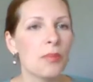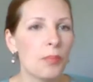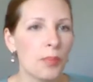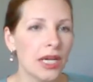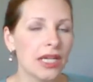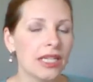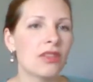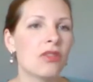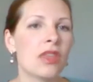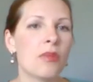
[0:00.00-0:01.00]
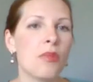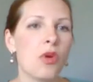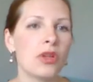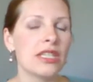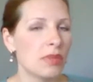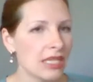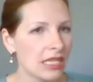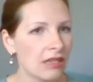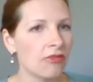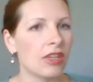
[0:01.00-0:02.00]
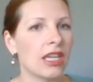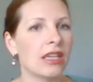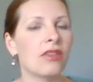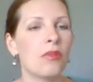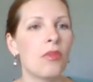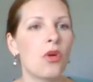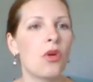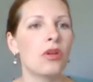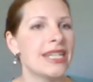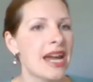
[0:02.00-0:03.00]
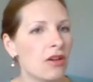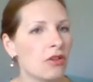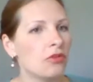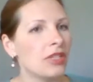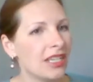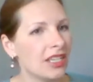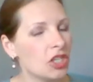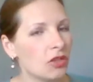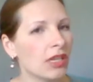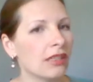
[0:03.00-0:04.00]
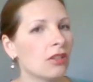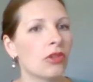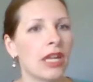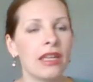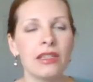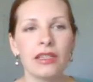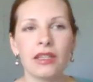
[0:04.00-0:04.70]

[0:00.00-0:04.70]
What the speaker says: But the more specific, the more narrow niche you can create,